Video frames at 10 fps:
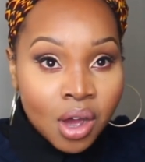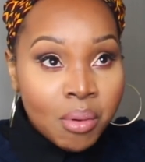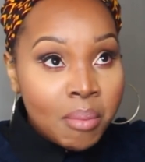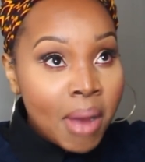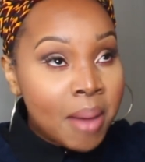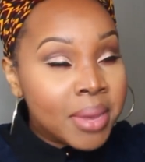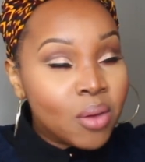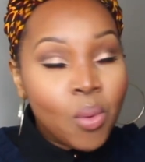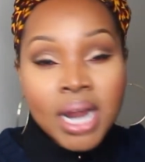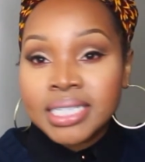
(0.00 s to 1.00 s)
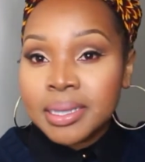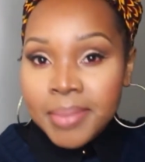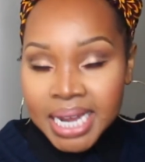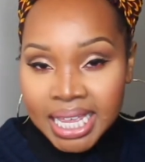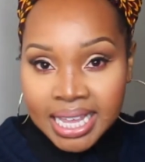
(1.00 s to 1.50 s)

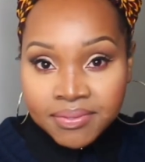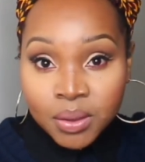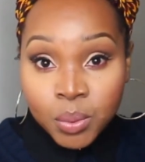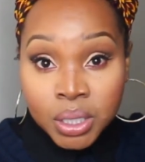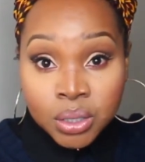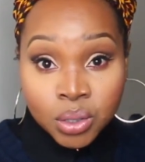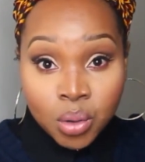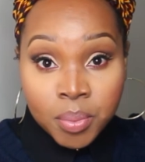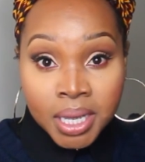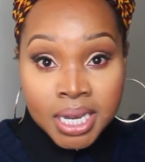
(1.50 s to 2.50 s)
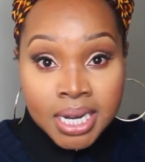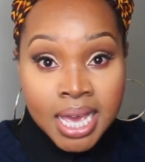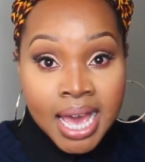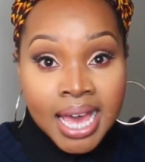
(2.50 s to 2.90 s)
Somebody had left the windows open,